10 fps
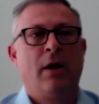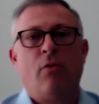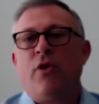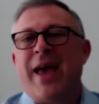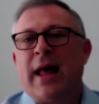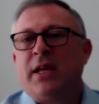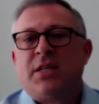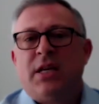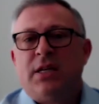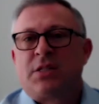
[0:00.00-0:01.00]

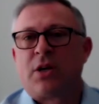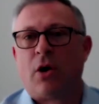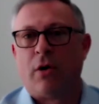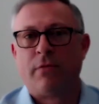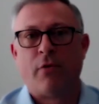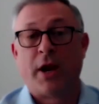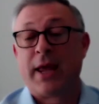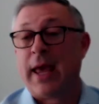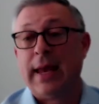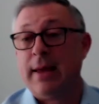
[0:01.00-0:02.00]
realities of
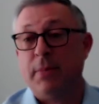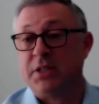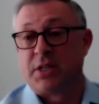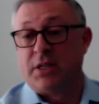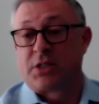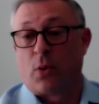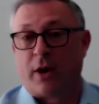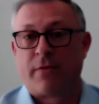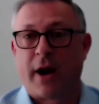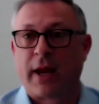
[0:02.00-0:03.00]
running any business,
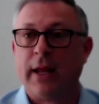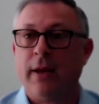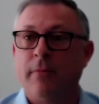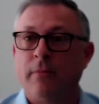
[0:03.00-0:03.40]
quite frankly.